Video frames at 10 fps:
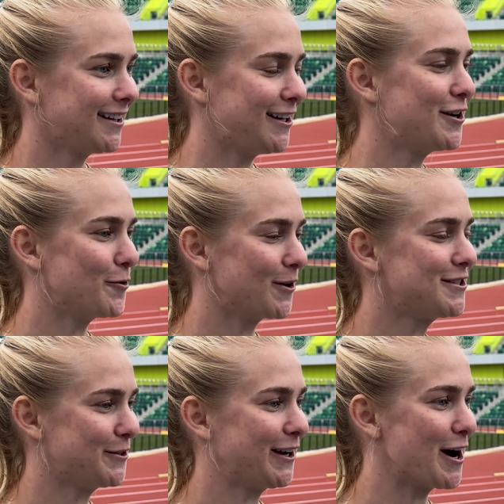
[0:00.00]
you know we're
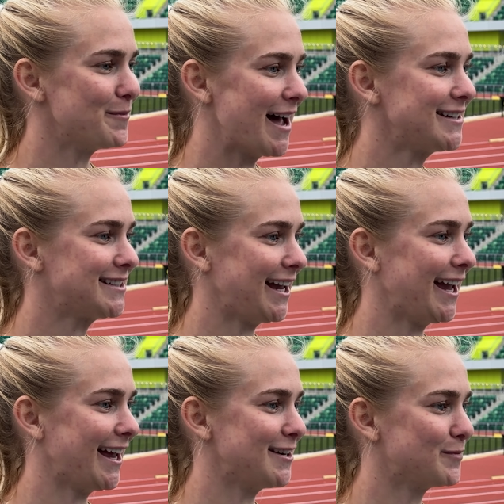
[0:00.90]
doing our best
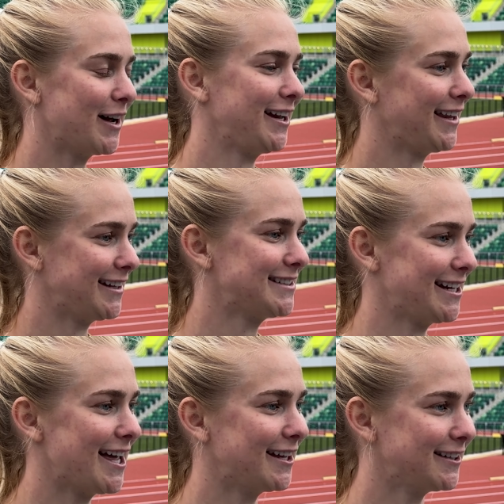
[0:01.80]
and putting things
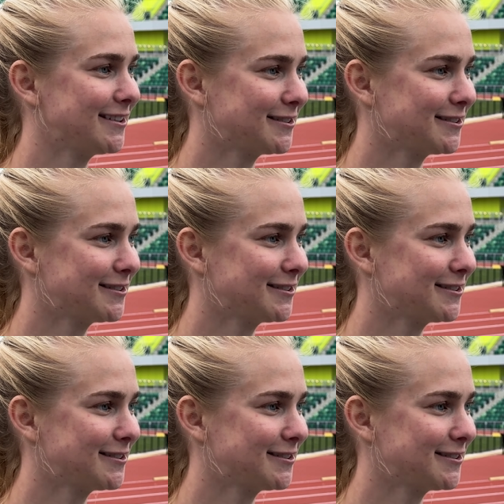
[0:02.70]
together